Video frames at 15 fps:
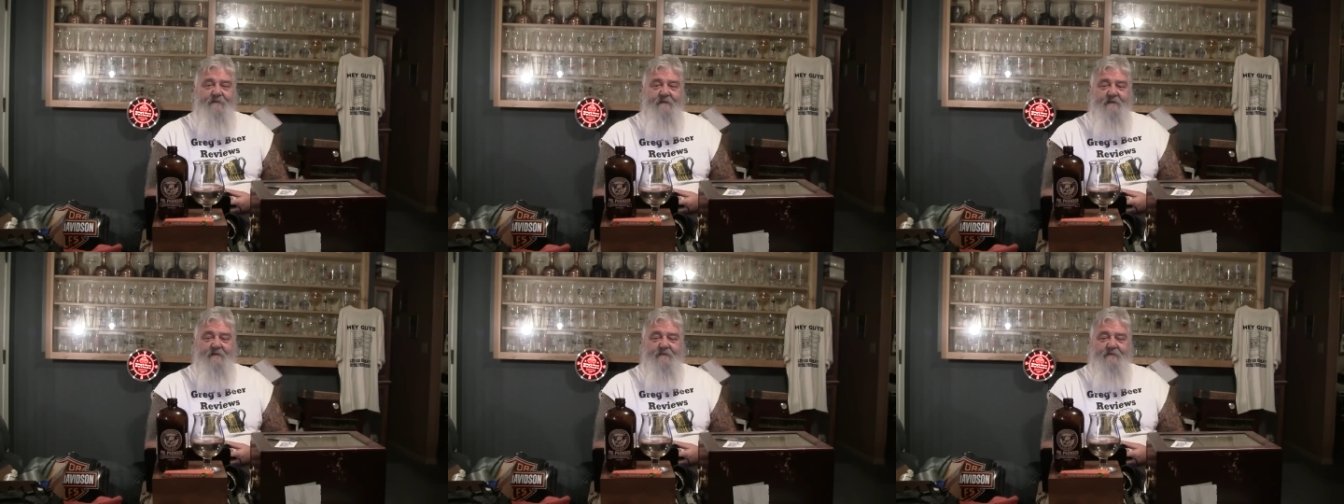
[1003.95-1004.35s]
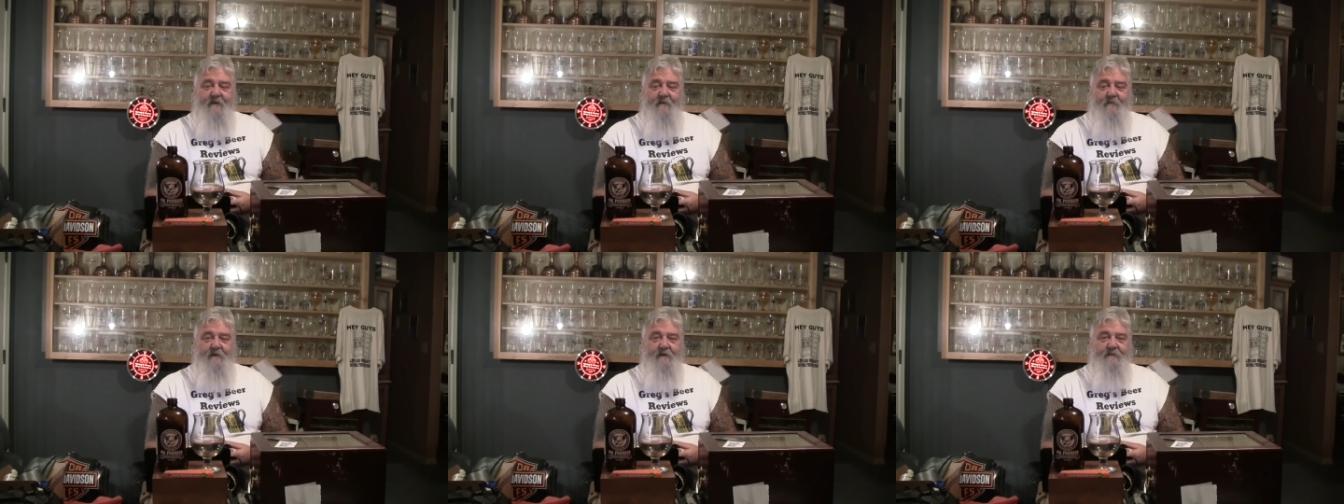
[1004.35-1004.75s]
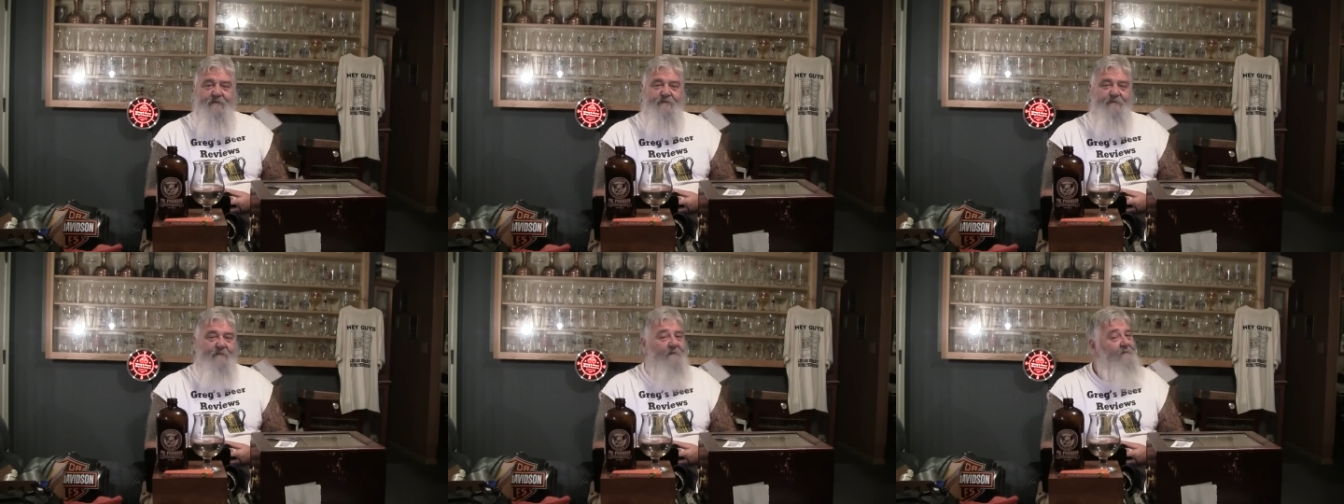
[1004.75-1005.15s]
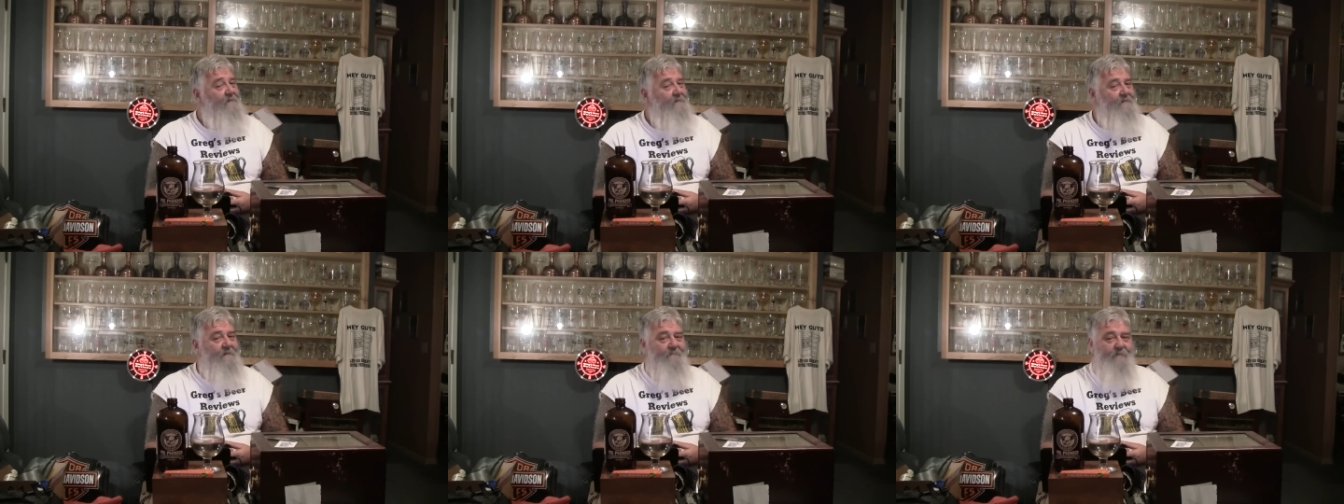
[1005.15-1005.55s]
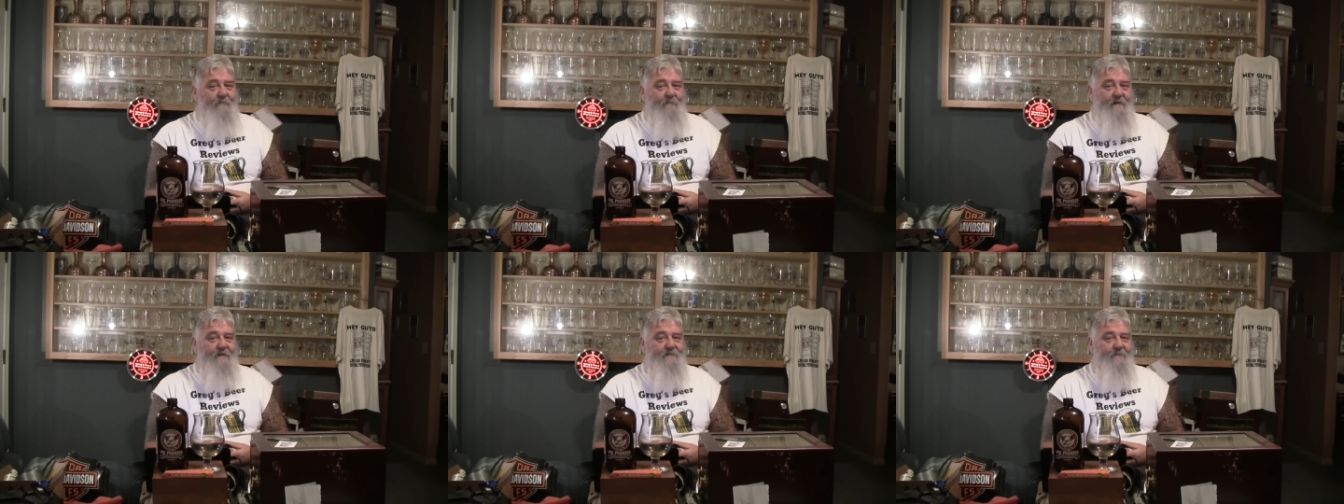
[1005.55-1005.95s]
And as always, we'll
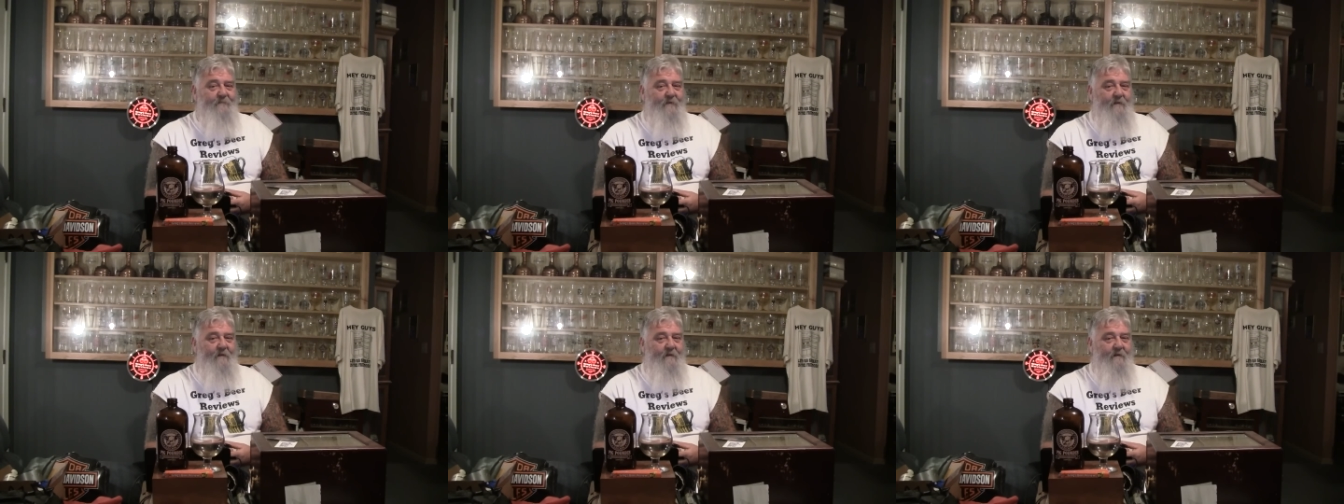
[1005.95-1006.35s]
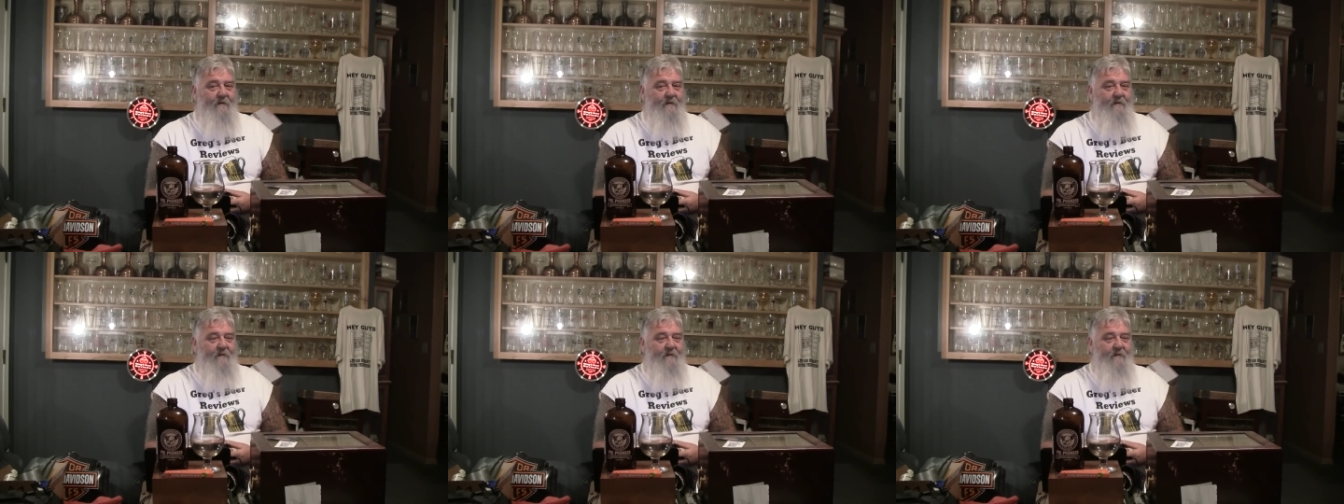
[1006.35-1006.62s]
back tomorrow.